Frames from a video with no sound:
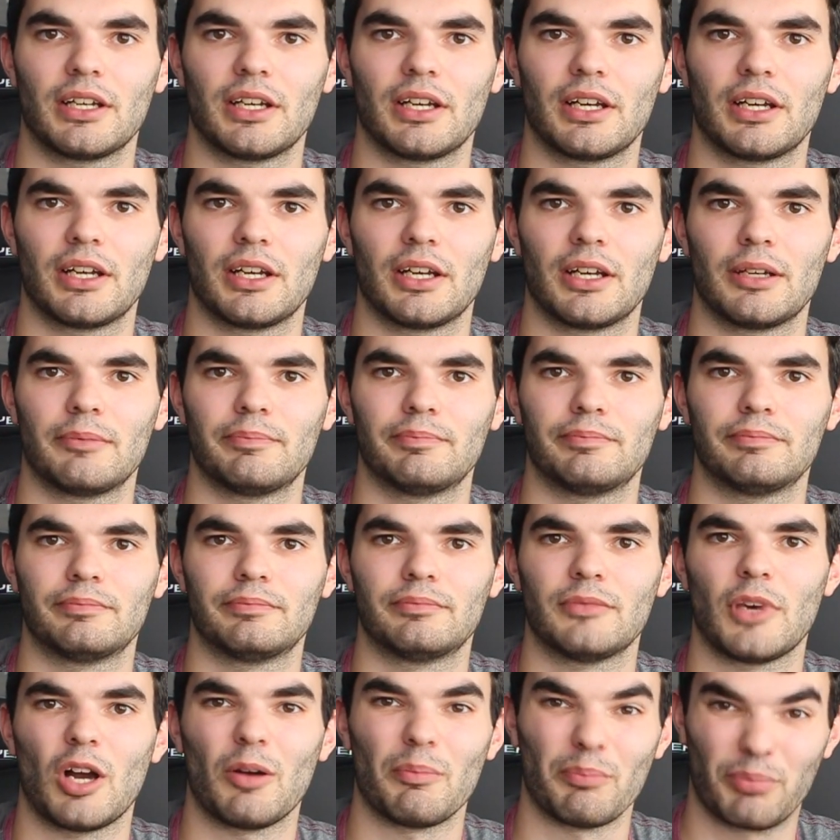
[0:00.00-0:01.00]

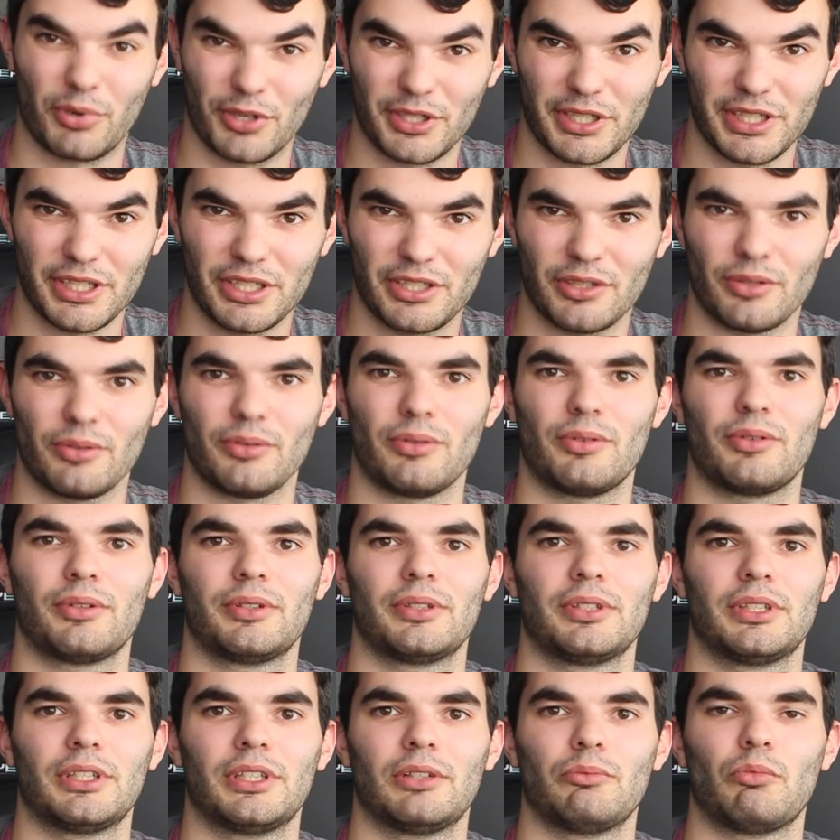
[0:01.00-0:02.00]
I'm pretty sure.
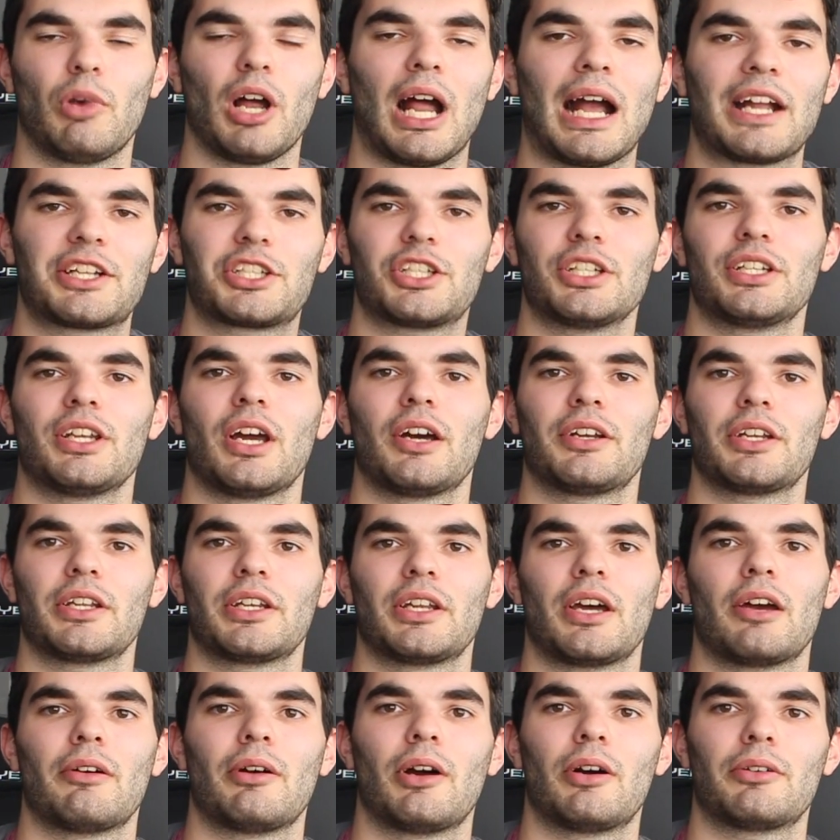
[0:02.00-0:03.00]
Well, actually, no,
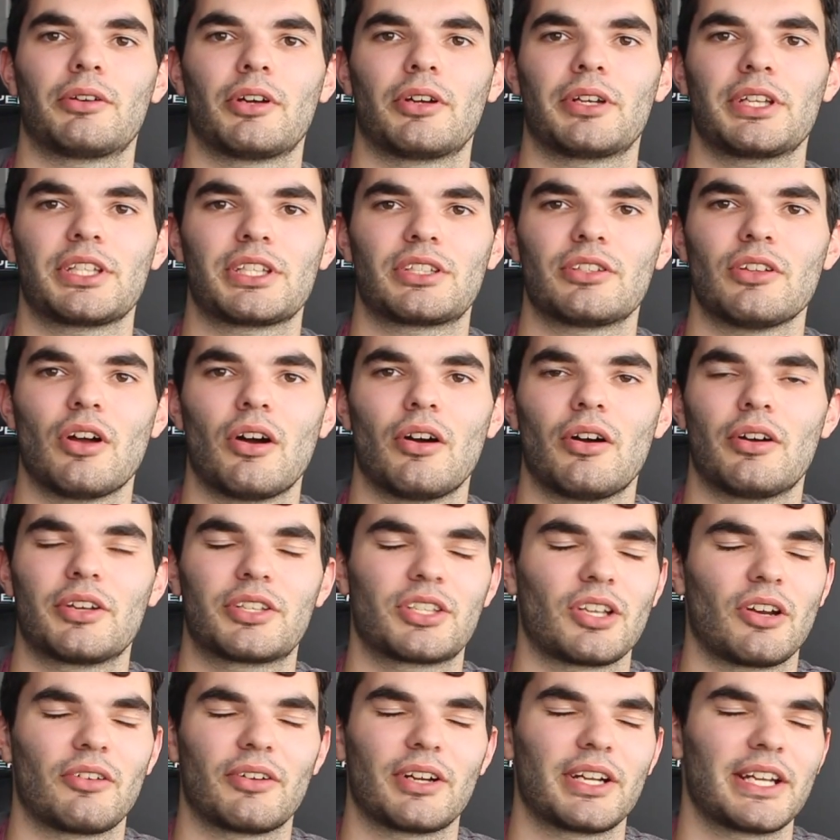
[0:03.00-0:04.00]
hold on. It's not
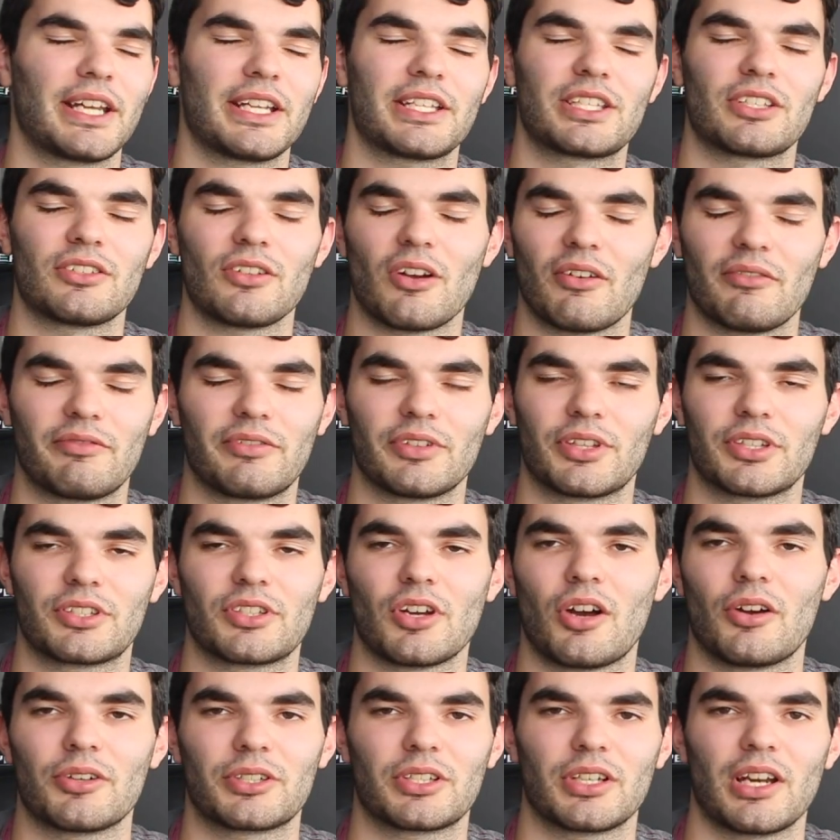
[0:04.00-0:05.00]
for the
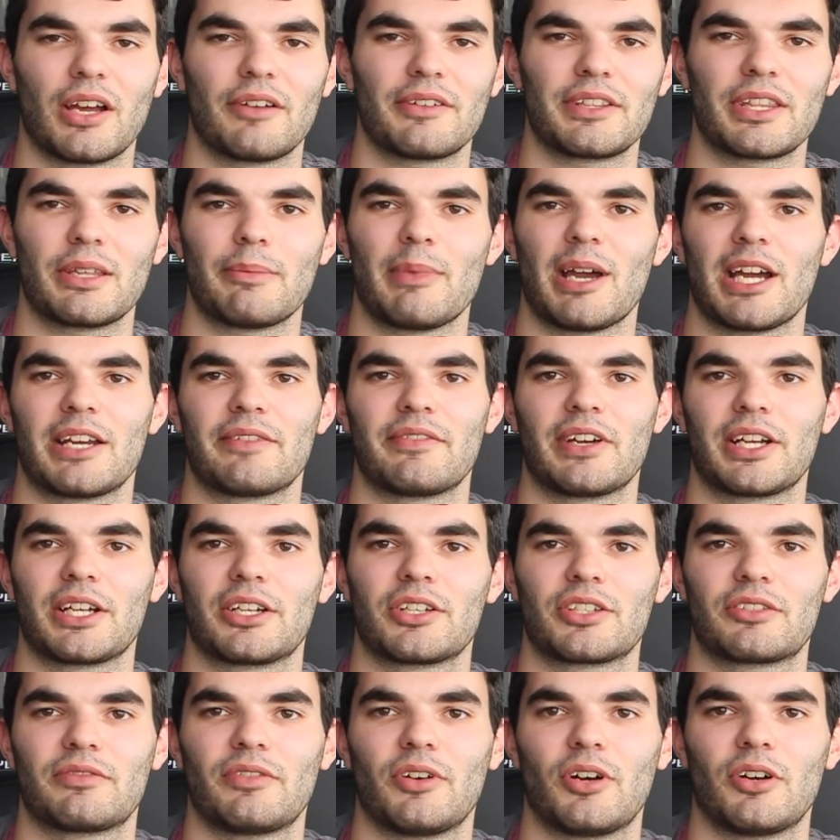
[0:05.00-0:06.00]
title. Only the main event
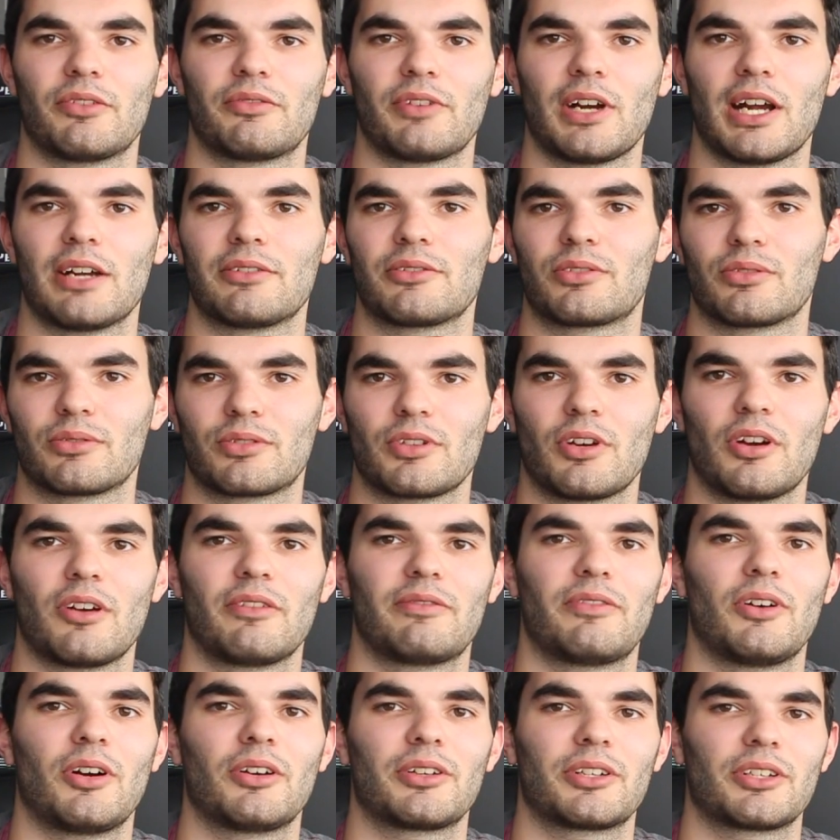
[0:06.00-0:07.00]
goes five rounds, or title
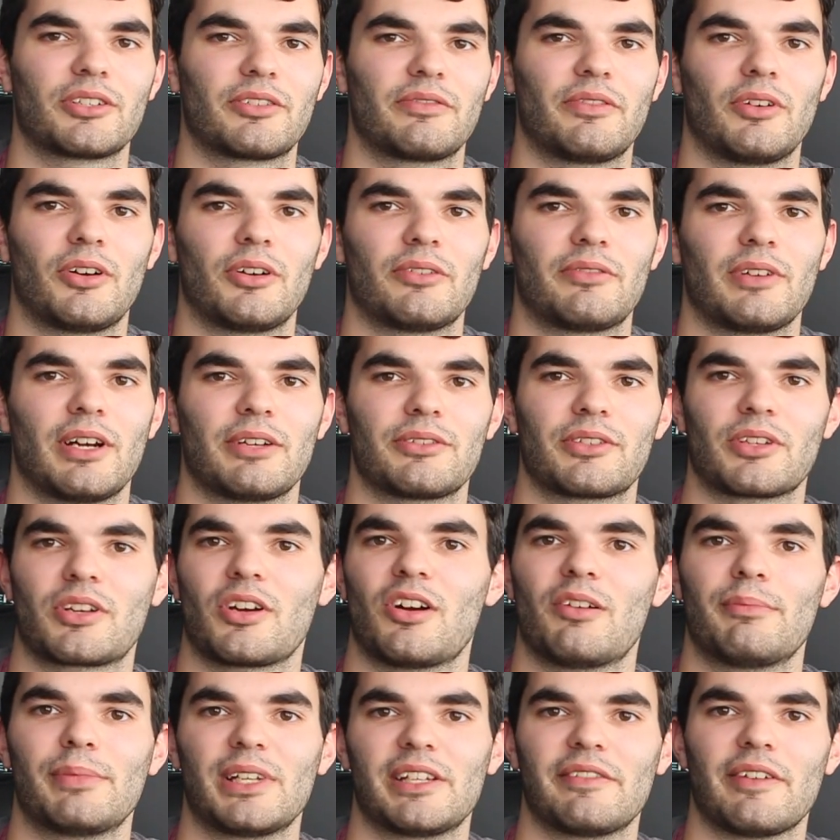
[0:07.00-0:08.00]
fight goes five rounds. I
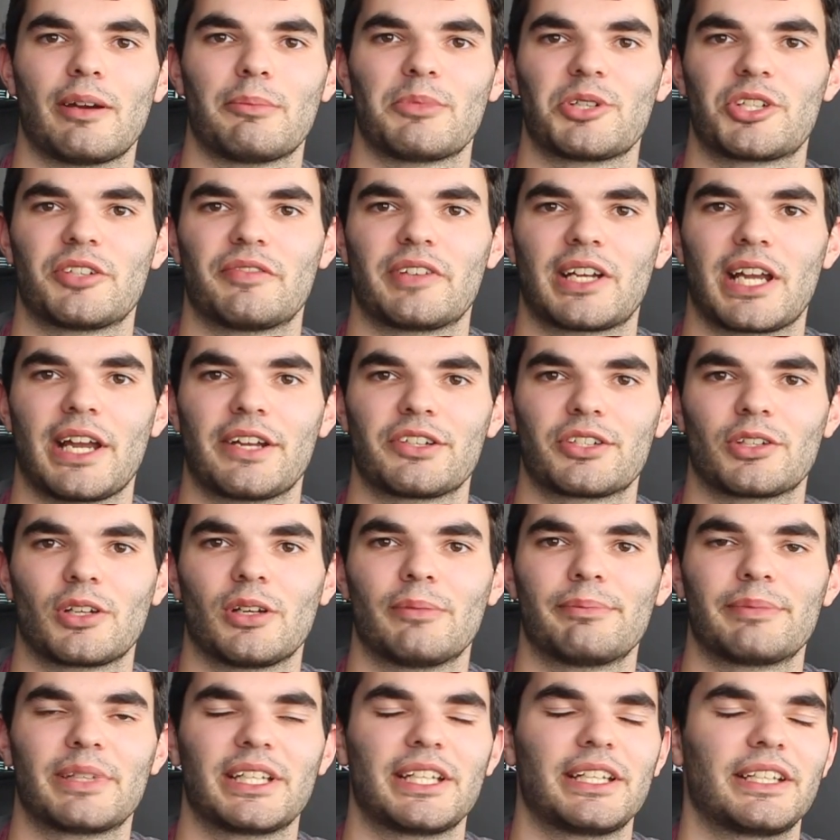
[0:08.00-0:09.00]
can't believe how much of a casual
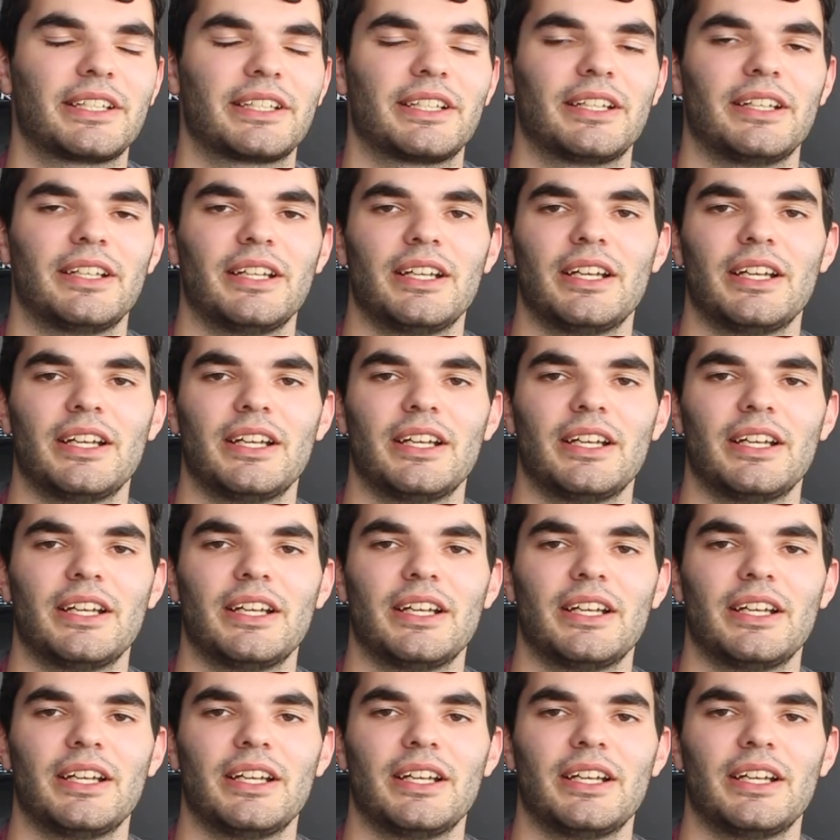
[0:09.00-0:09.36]
I'm being.